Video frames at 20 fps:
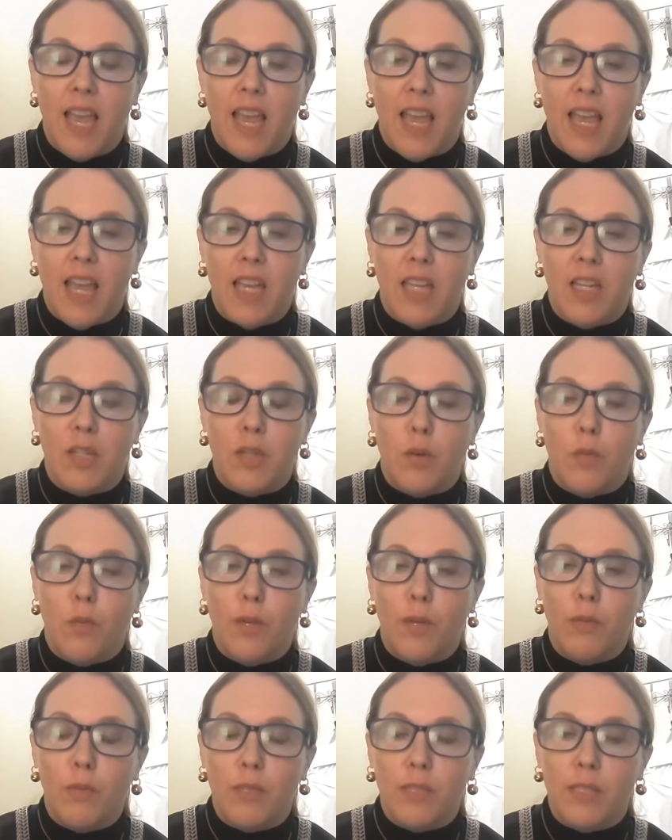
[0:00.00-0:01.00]
And
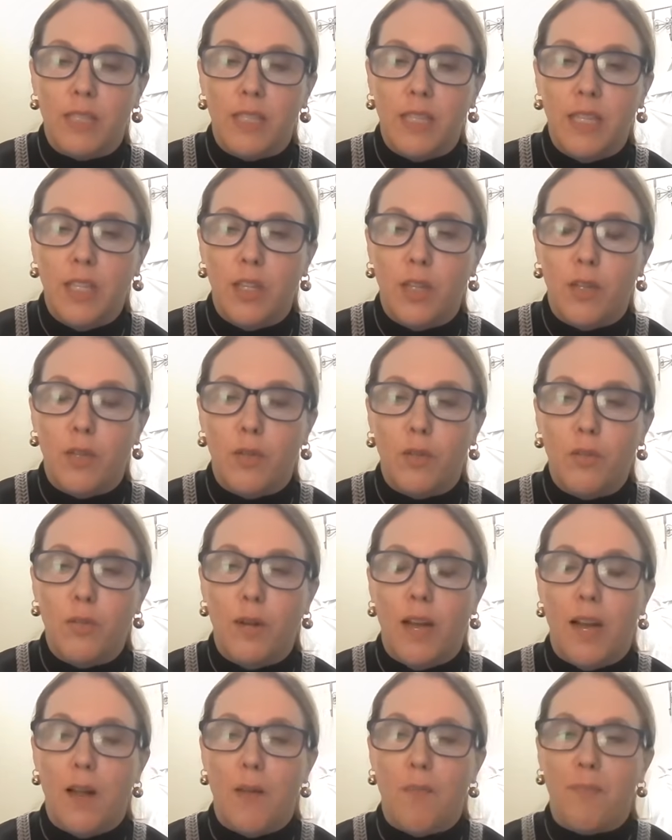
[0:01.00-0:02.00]
we will see
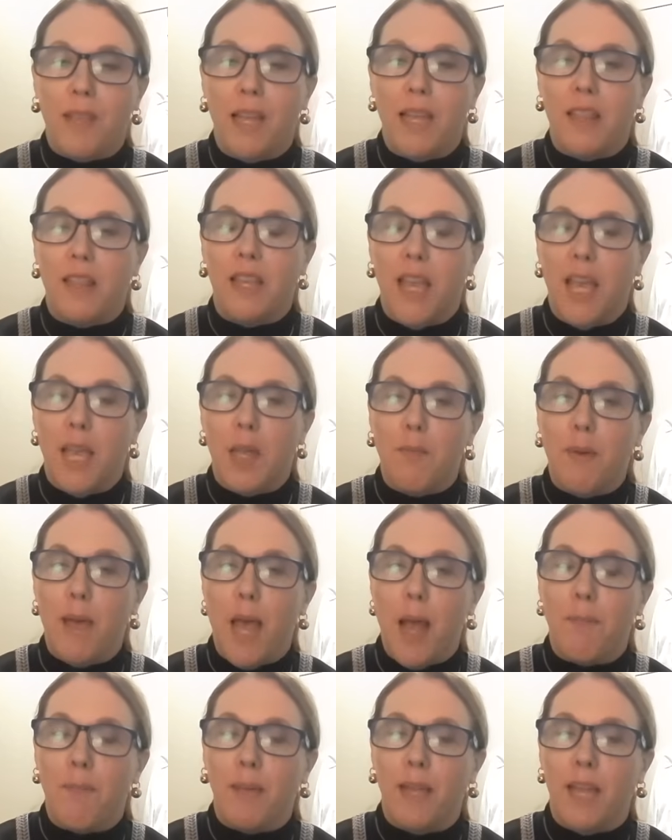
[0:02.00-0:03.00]
you at the
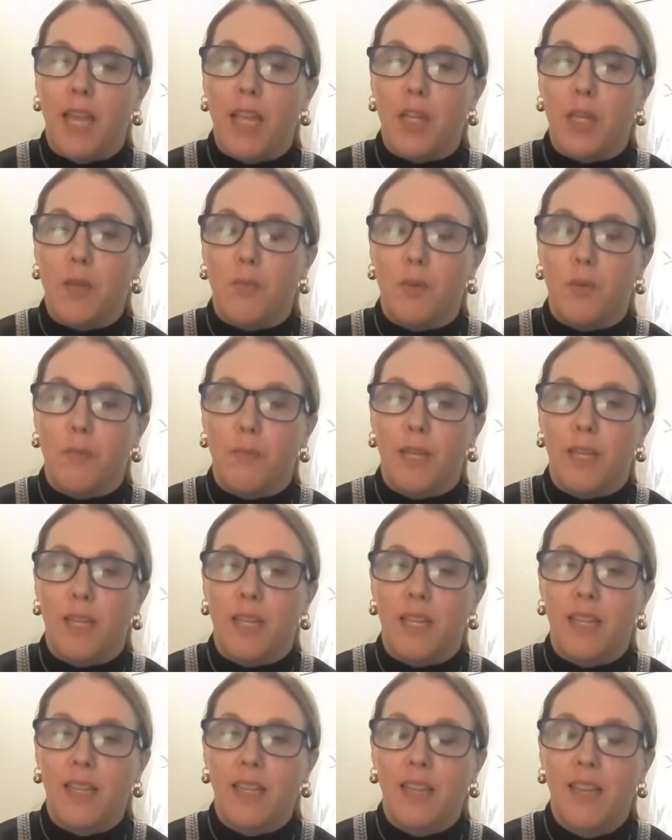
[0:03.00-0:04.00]
APAP annual
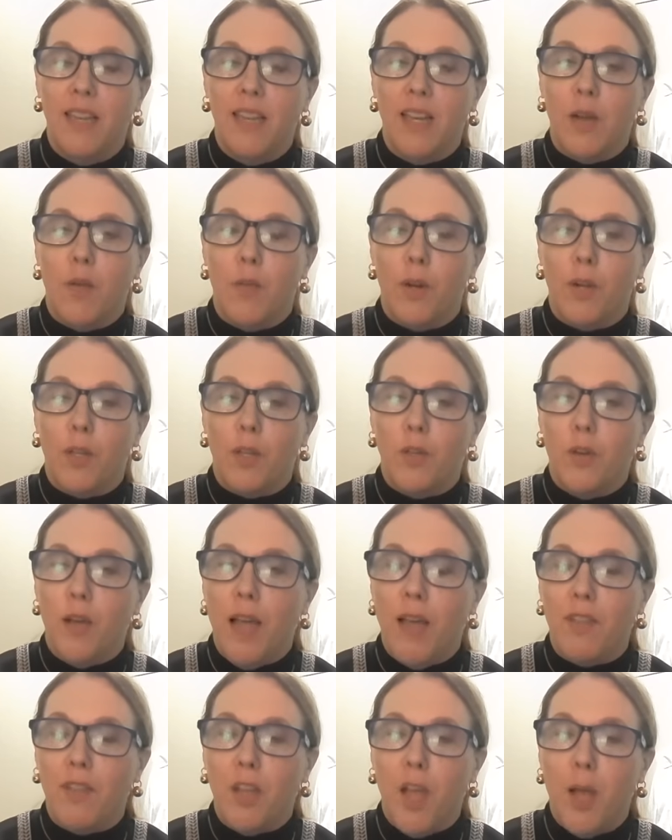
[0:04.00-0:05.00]
meeting, where you'll
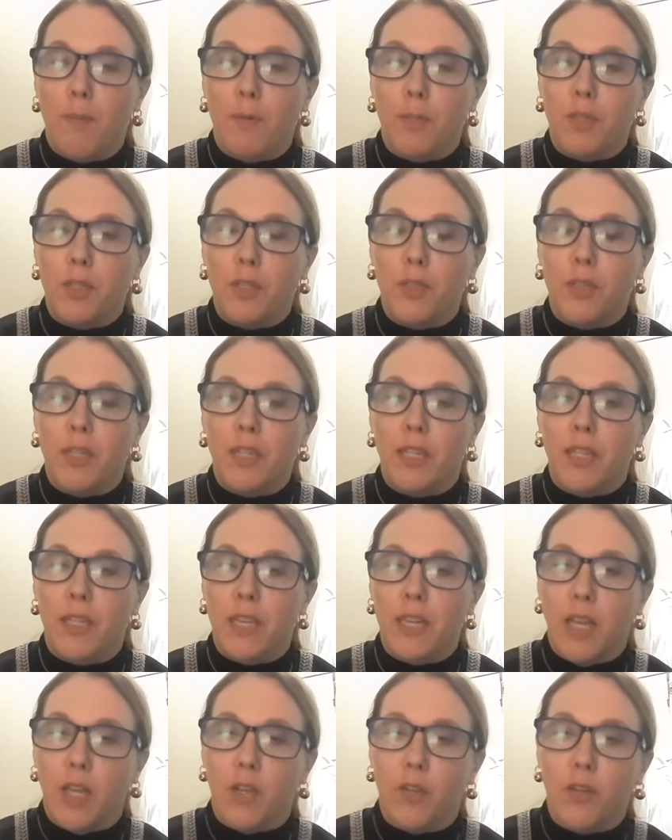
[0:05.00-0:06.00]
have the opportunity to
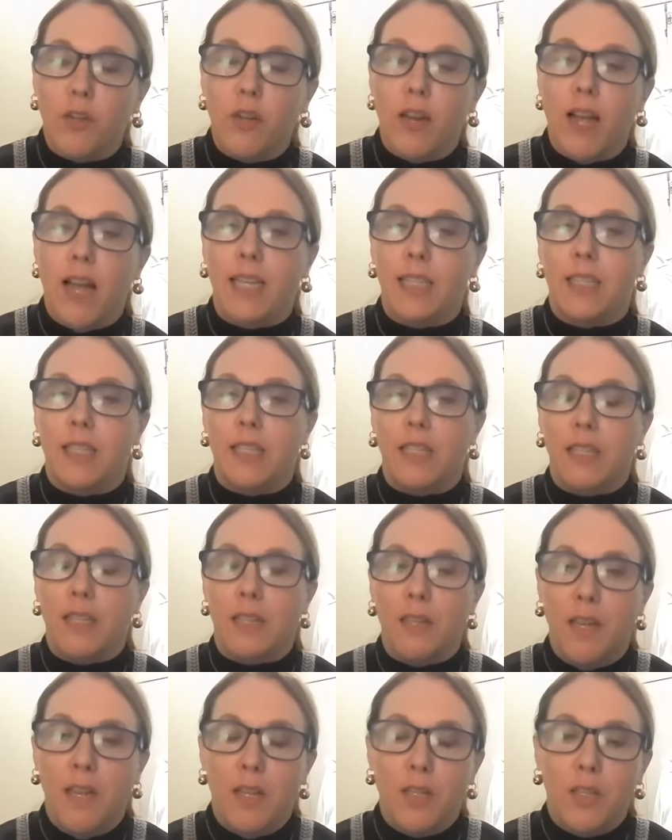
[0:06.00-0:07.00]
take your
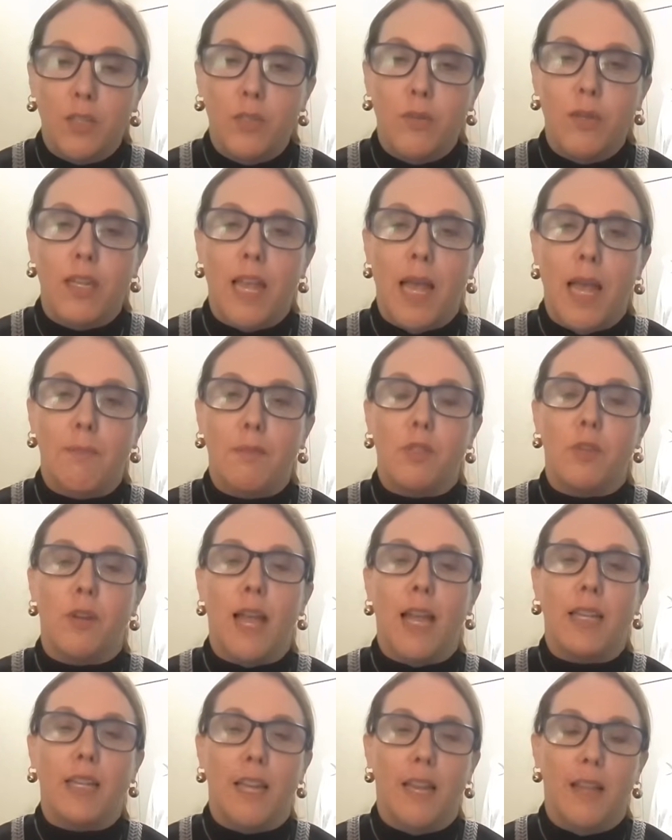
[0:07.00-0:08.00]
idea to an
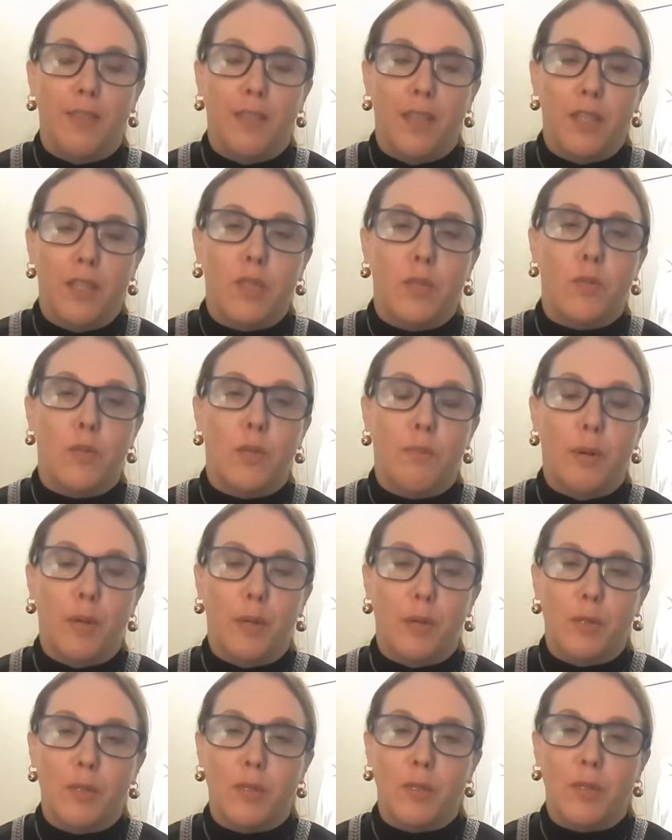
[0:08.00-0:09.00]
abstract and then to a
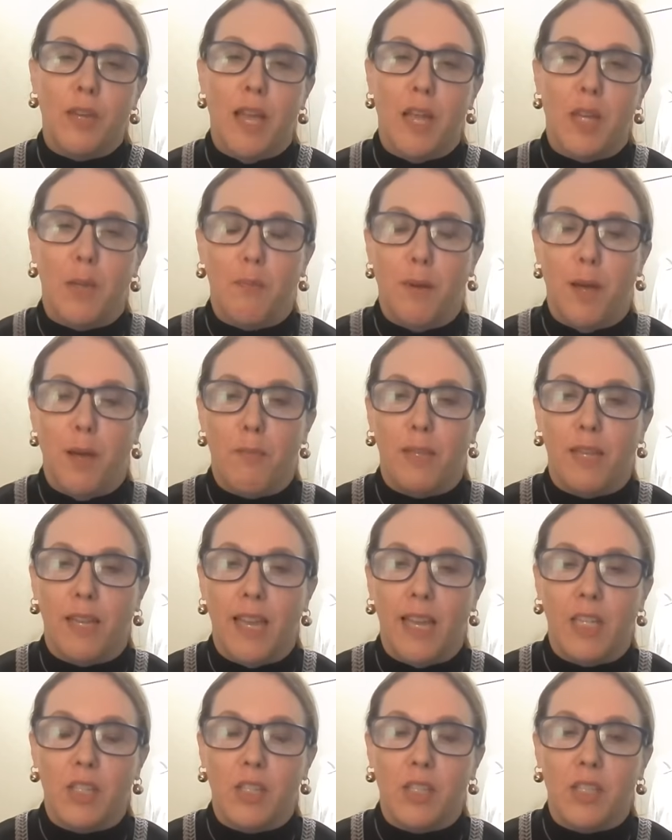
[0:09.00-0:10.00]
poster and a
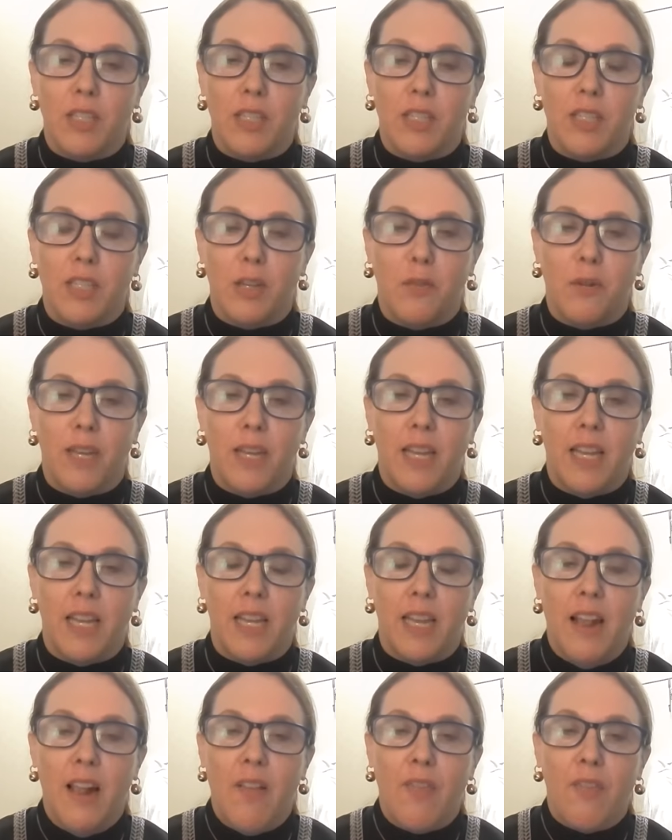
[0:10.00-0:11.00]
publication. So
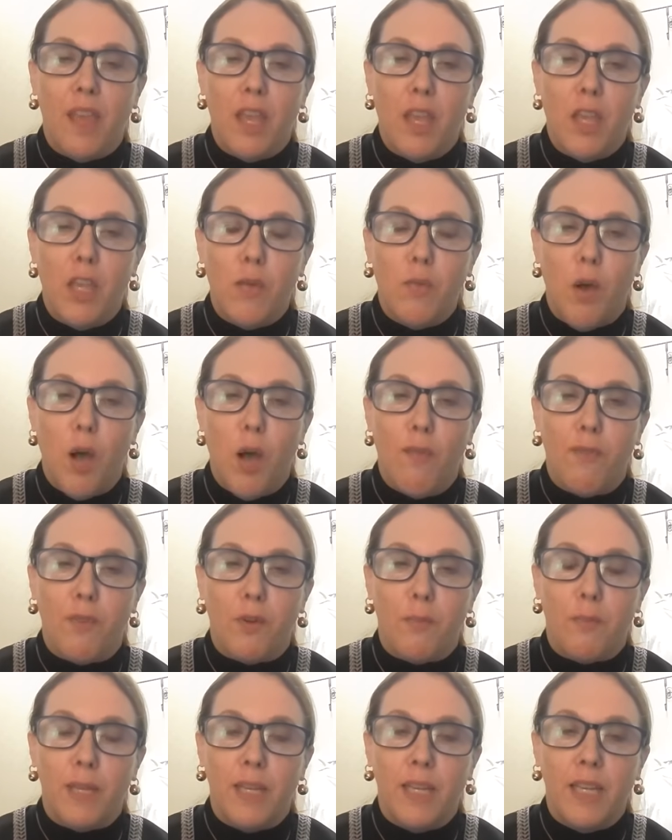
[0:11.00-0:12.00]
again, thank you all
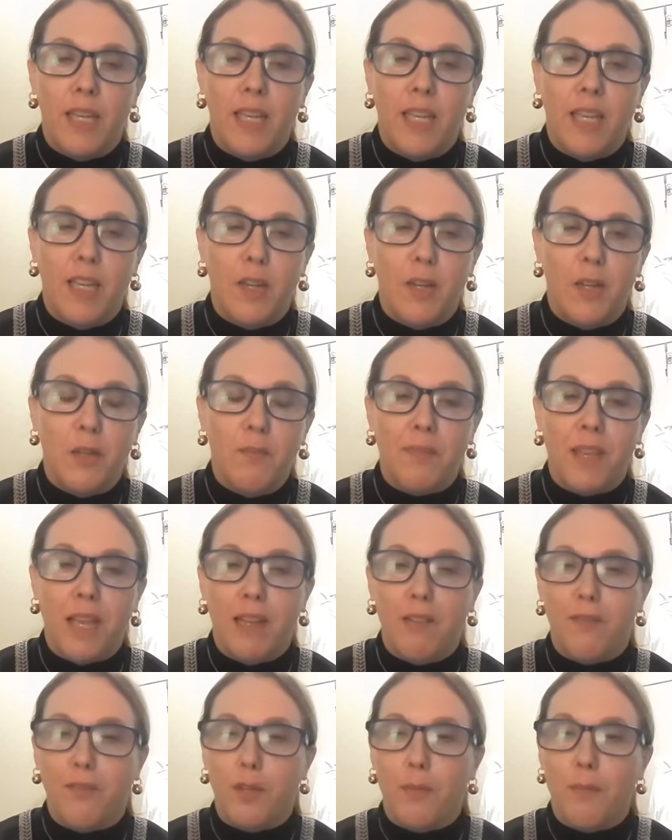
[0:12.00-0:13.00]
for being here.
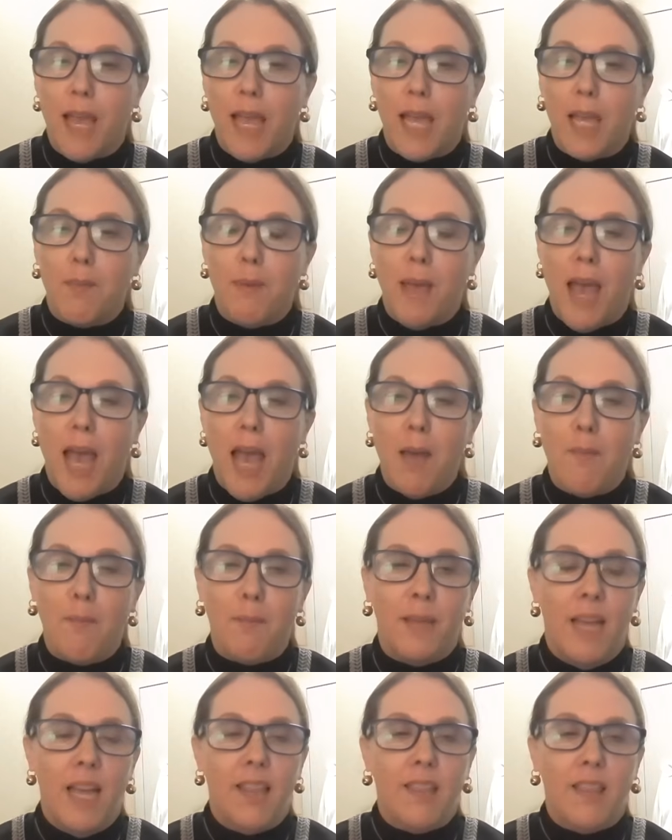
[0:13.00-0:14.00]
And from APAP,
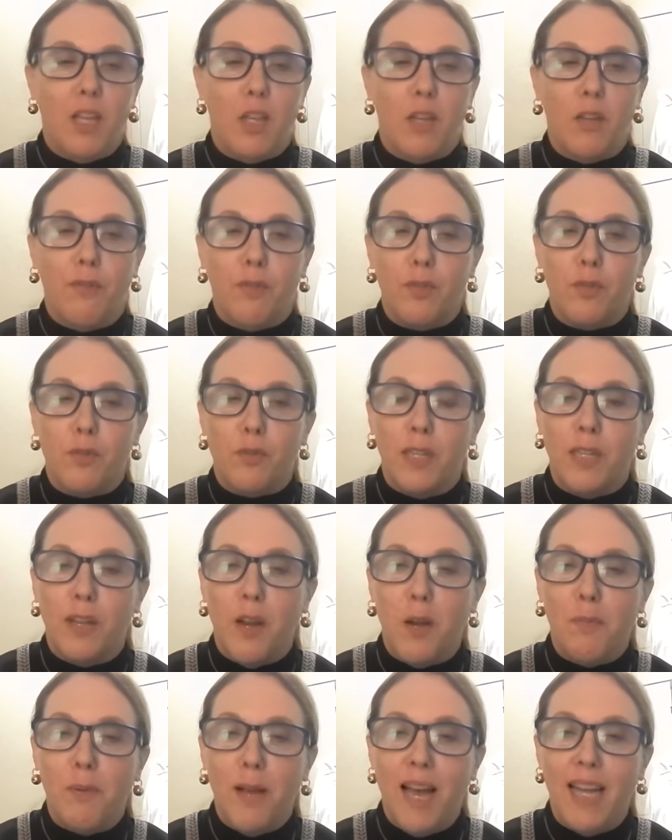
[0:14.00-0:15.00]
thank you for joining our